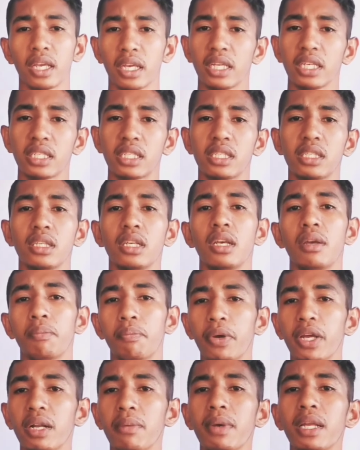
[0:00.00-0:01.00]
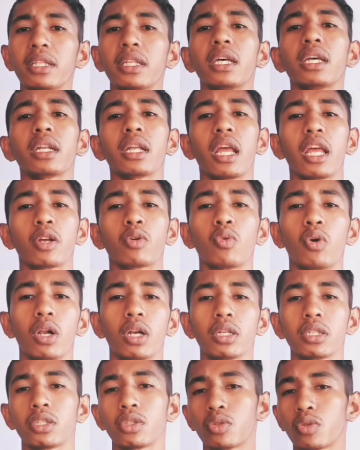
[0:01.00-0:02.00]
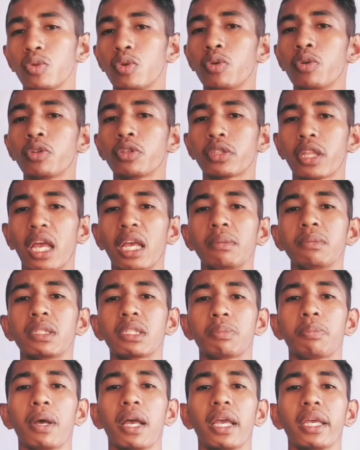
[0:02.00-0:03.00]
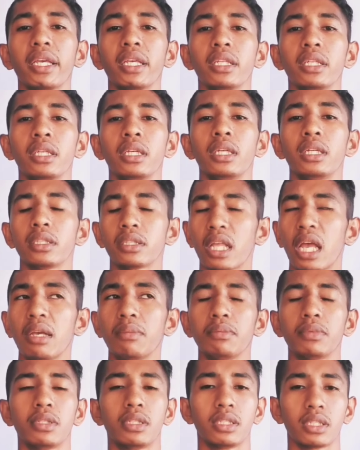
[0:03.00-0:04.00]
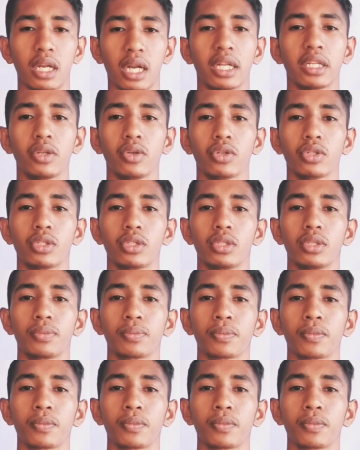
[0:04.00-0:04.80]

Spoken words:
Is perimeter equals 2 times pi times radius.